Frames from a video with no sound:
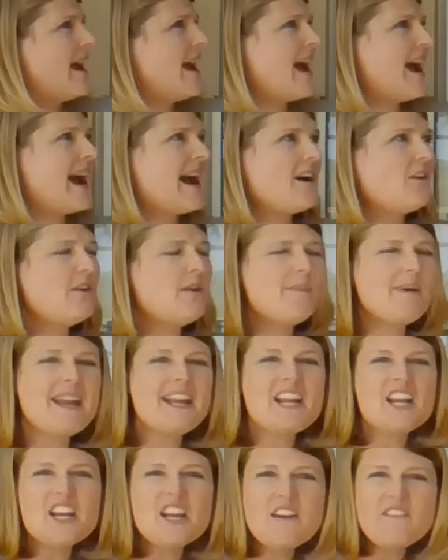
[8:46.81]
How am
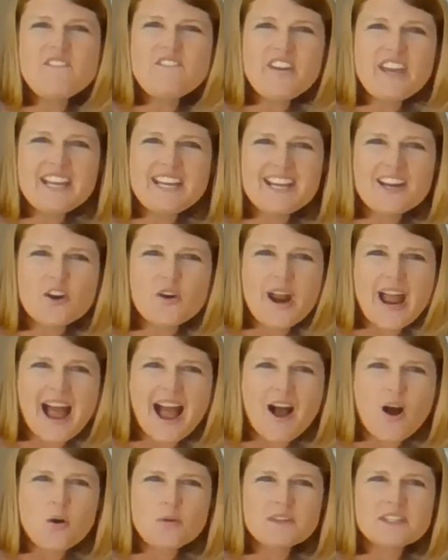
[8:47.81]
I going to figure
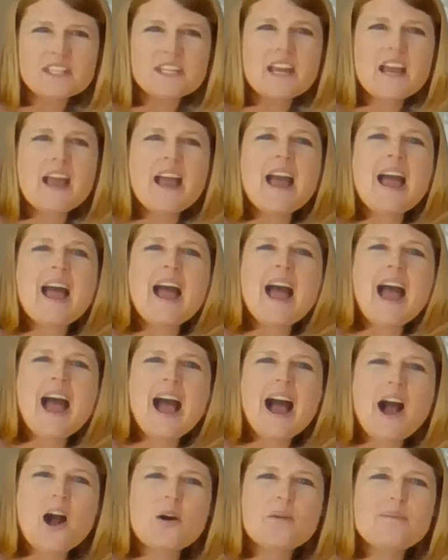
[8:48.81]
out
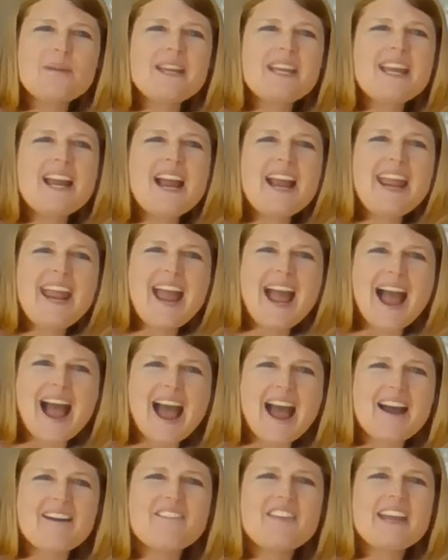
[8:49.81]
how many I
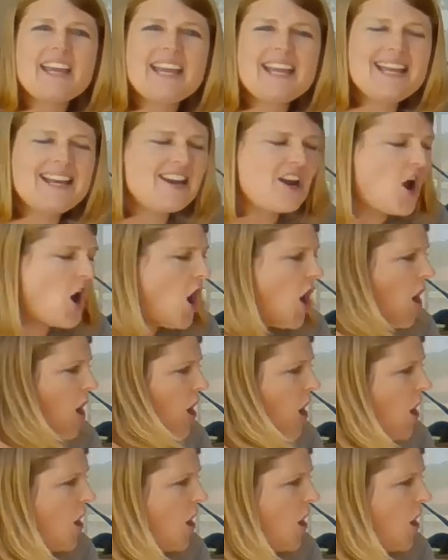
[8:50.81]
have in all?